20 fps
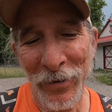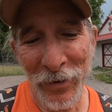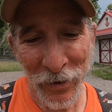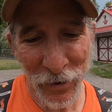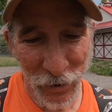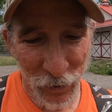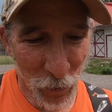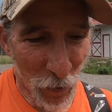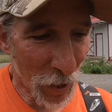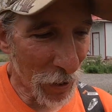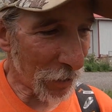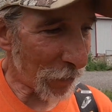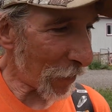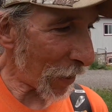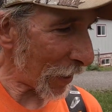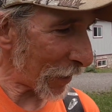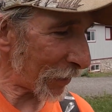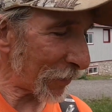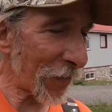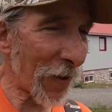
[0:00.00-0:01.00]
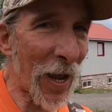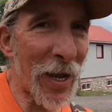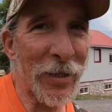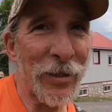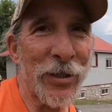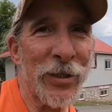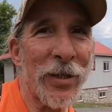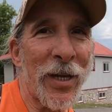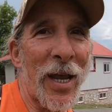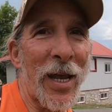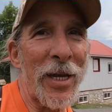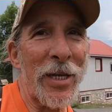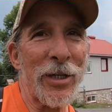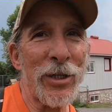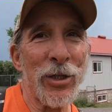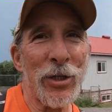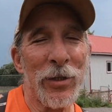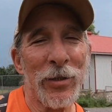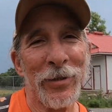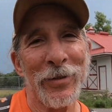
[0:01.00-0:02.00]
in spite of my advanced
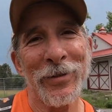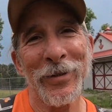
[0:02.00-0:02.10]
age.